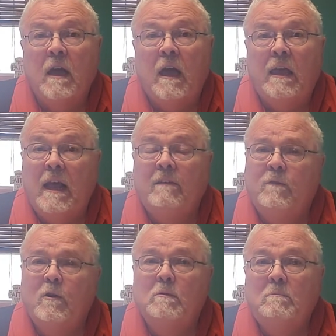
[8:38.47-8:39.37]
And I
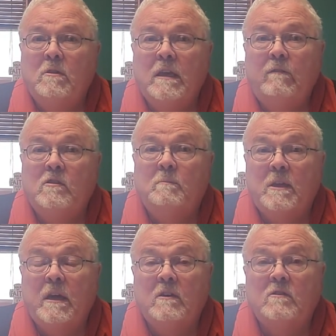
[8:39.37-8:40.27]
firmly believe it's
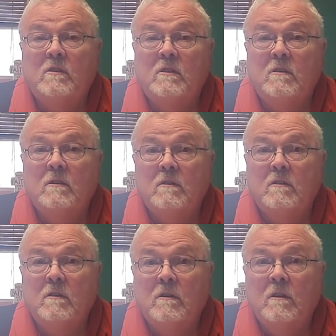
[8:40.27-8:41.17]
because
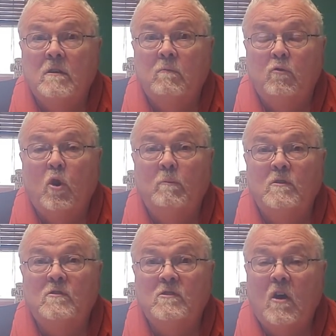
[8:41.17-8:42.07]

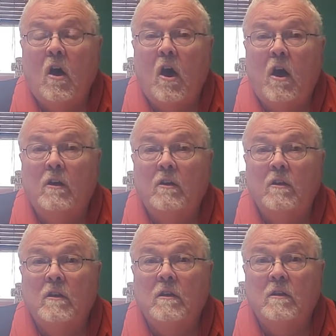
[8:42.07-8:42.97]
Romans saw
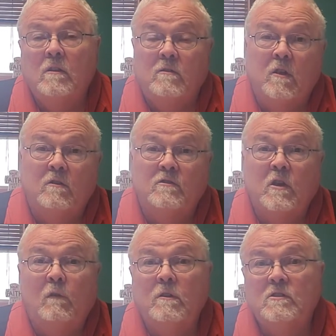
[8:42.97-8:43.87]
their
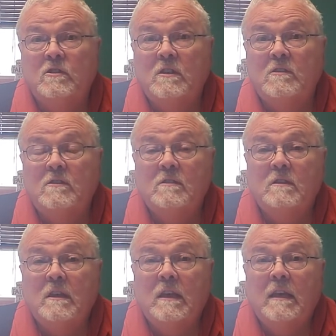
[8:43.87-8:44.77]
selflessness,
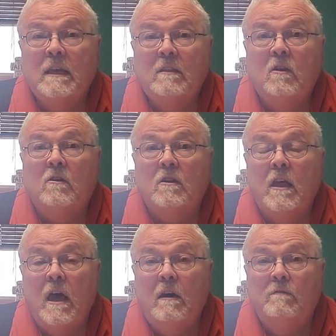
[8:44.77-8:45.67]
their
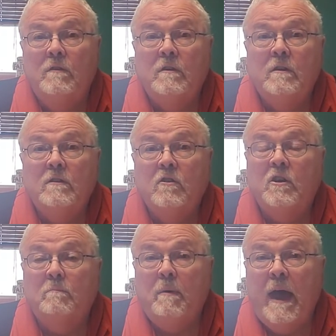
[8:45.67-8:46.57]
love, their
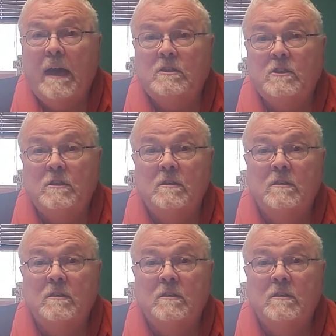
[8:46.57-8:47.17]
compassion,